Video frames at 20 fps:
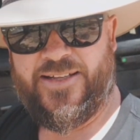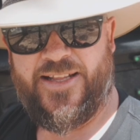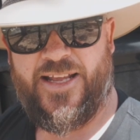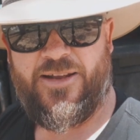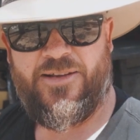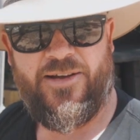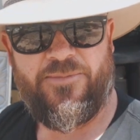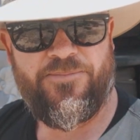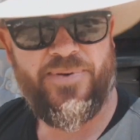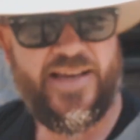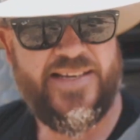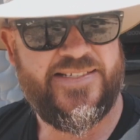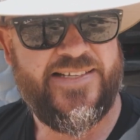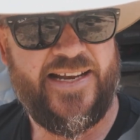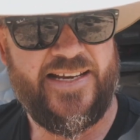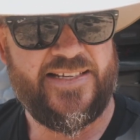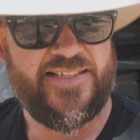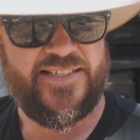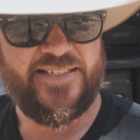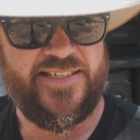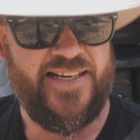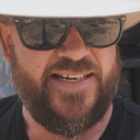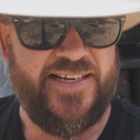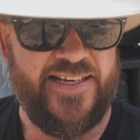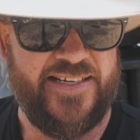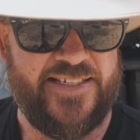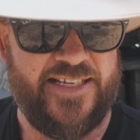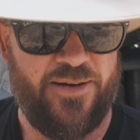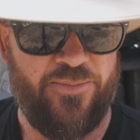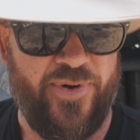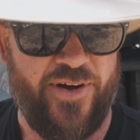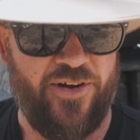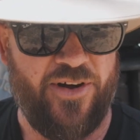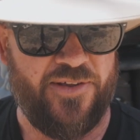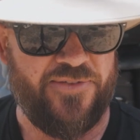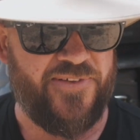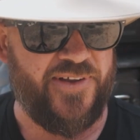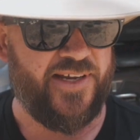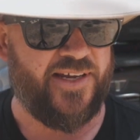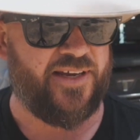based out of Sydney somewhere,
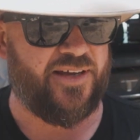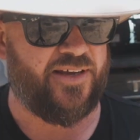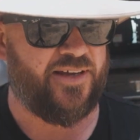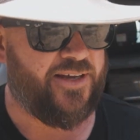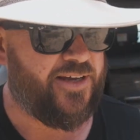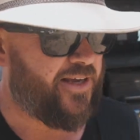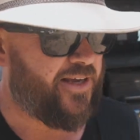I think.